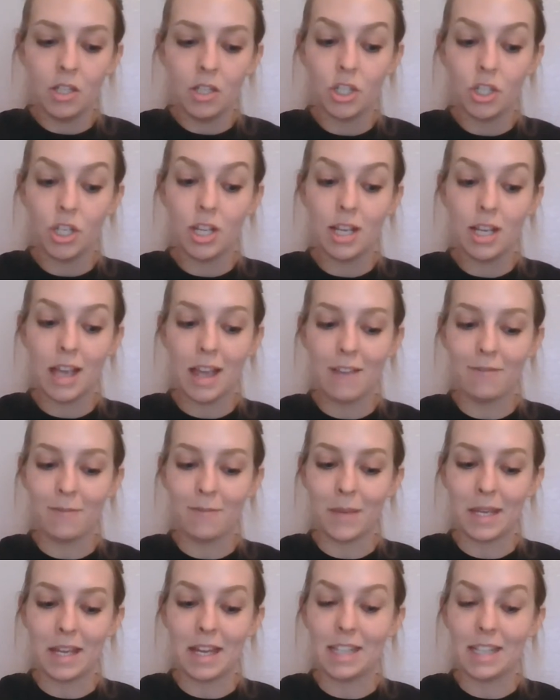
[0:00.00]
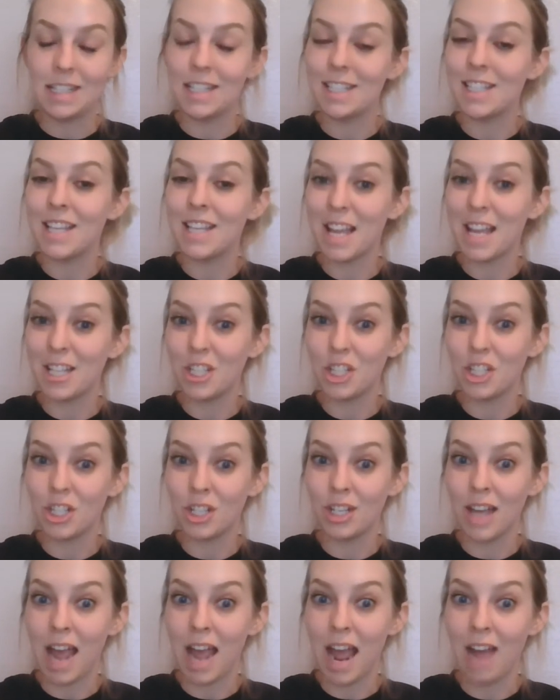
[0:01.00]
She gave me a
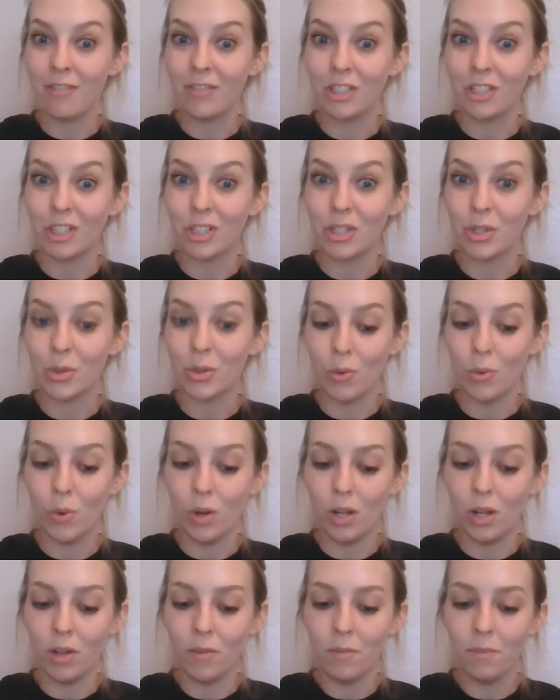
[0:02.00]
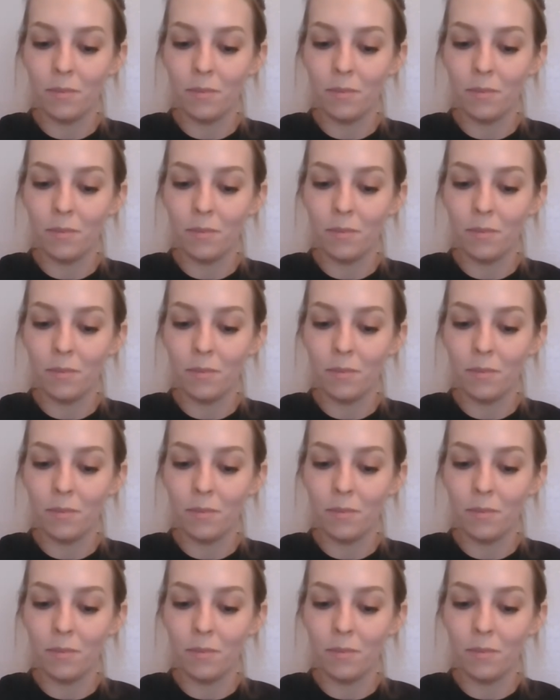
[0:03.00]
detention after school.